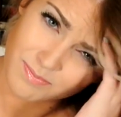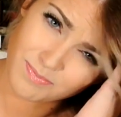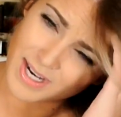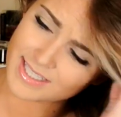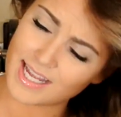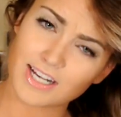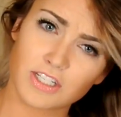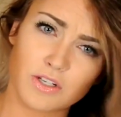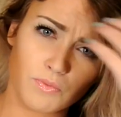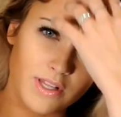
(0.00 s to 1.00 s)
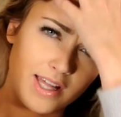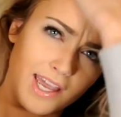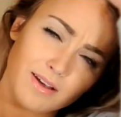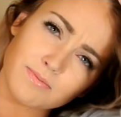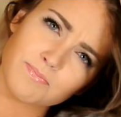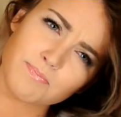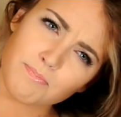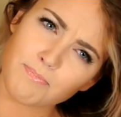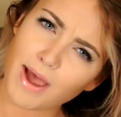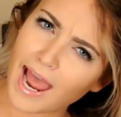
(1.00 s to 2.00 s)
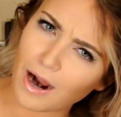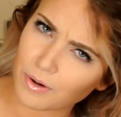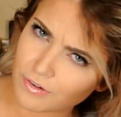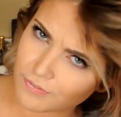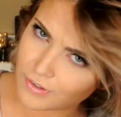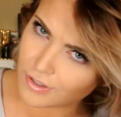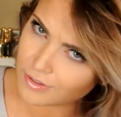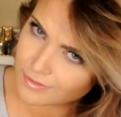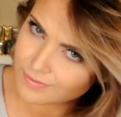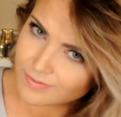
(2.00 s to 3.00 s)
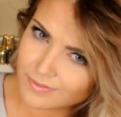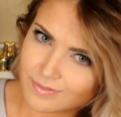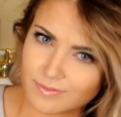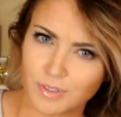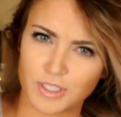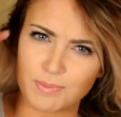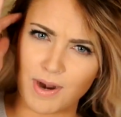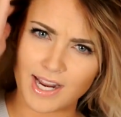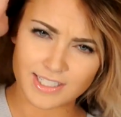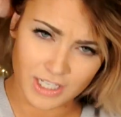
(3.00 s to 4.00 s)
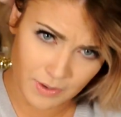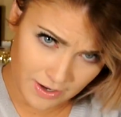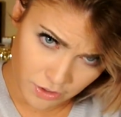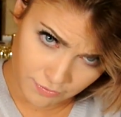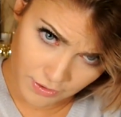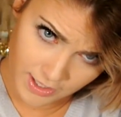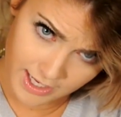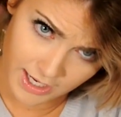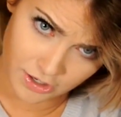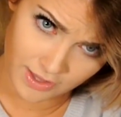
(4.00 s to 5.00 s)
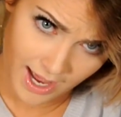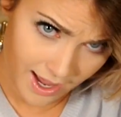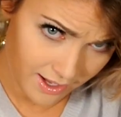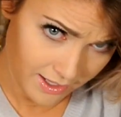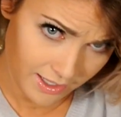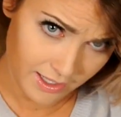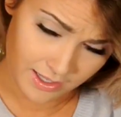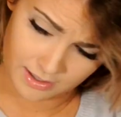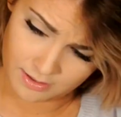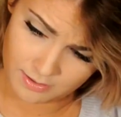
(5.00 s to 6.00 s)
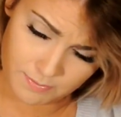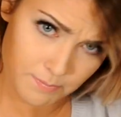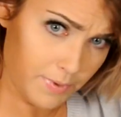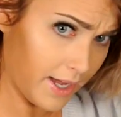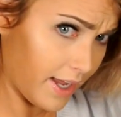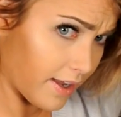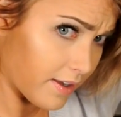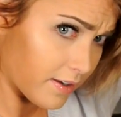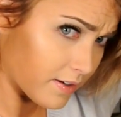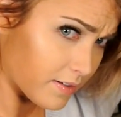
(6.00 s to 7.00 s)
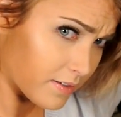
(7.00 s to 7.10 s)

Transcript: But it's like just a really powerful spray too. I don't know if you can hear that, but